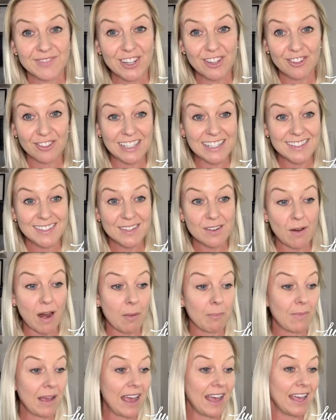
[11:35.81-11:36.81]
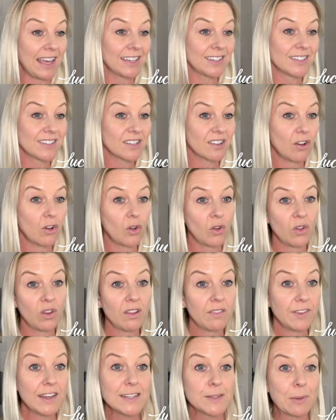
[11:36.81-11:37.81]
on Instagram and on
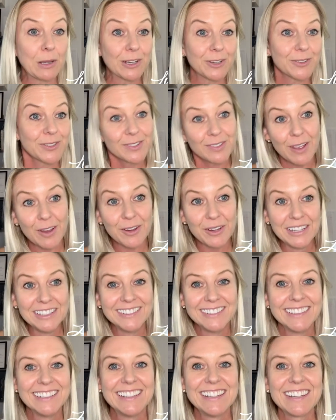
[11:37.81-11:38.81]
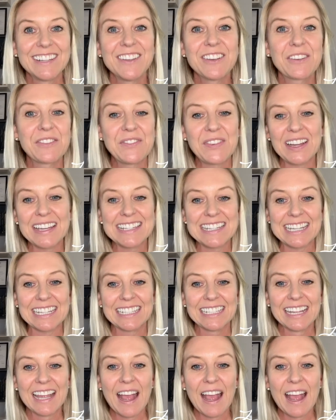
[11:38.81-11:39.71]
Facebook. So you can find it.